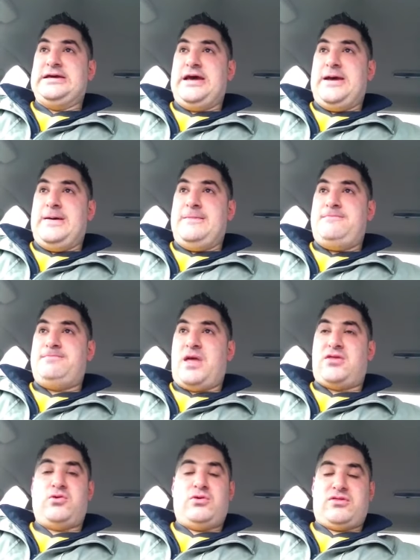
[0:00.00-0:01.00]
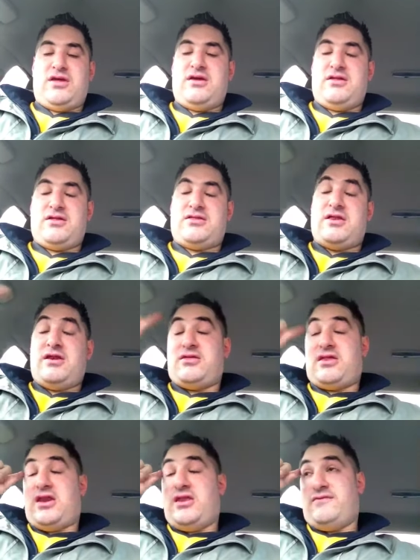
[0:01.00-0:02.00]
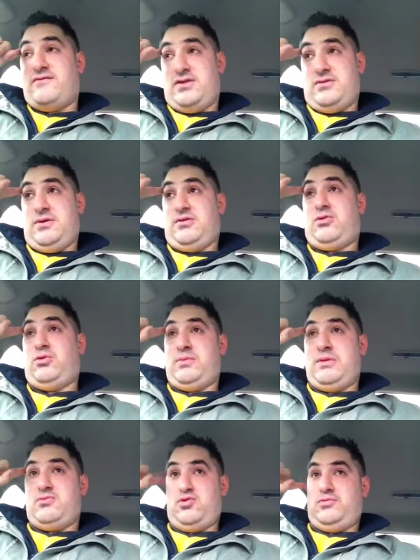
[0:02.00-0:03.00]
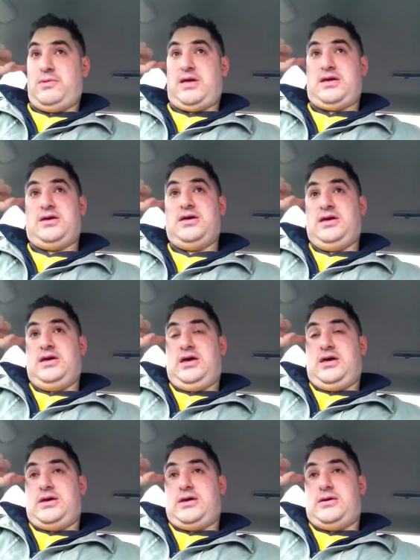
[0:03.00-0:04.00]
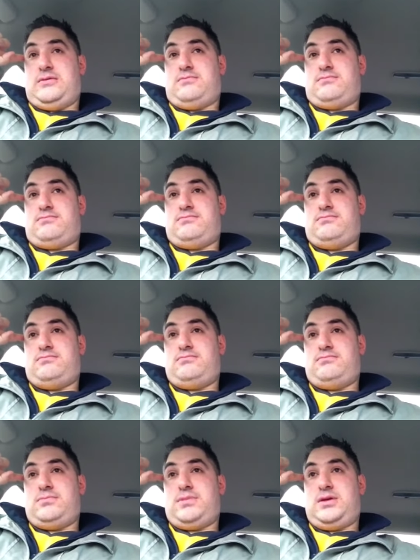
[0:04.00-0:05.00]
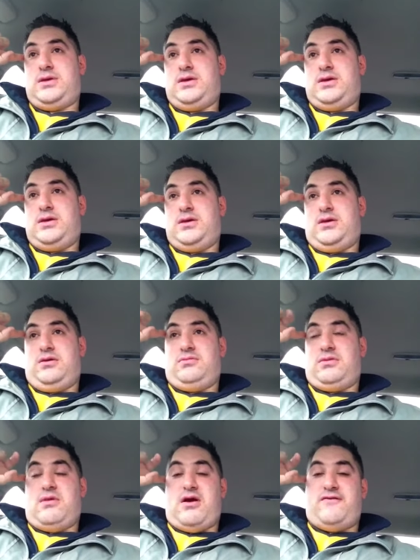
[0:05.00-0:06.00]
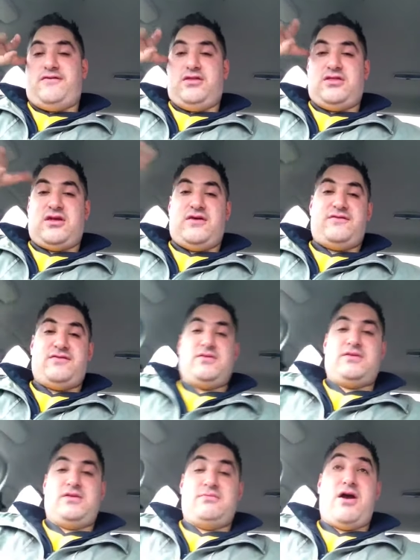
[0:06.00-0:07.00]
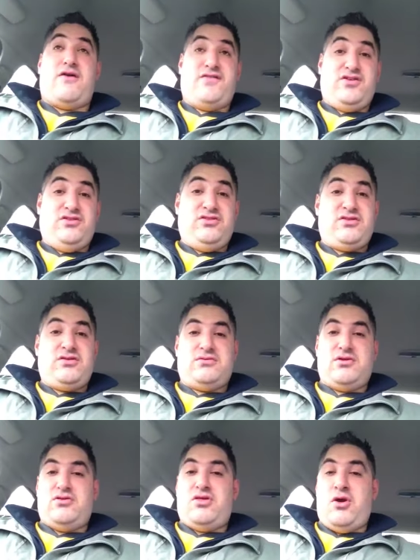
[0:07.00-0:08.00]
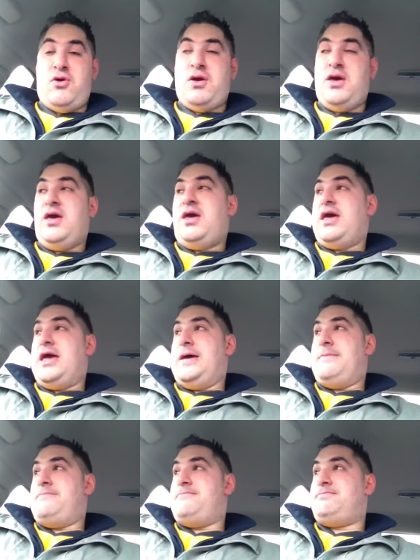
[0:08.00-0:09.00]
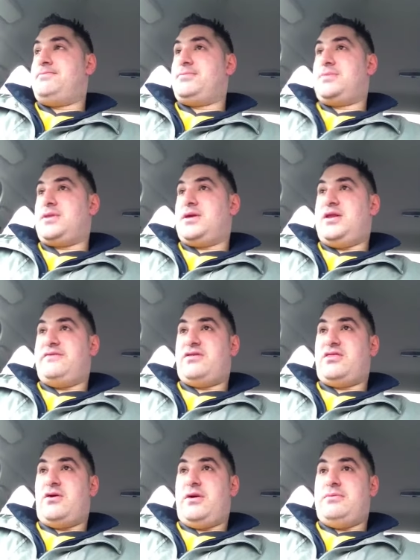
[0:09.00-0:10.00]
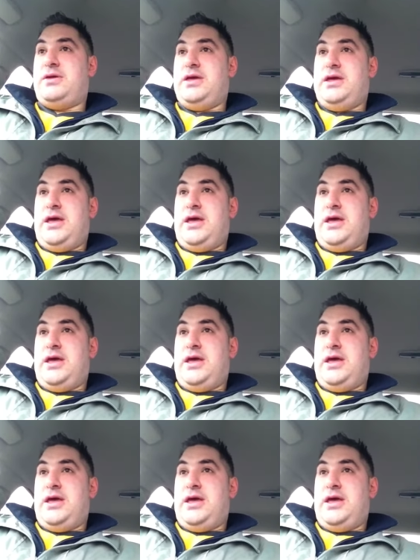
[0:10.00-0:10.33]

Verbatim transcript: Um, I'll talk. So I said I said in the video, but I'll talk a bit more about. Um, the marathon stuff, the marathons, I'm doing two, um, another time.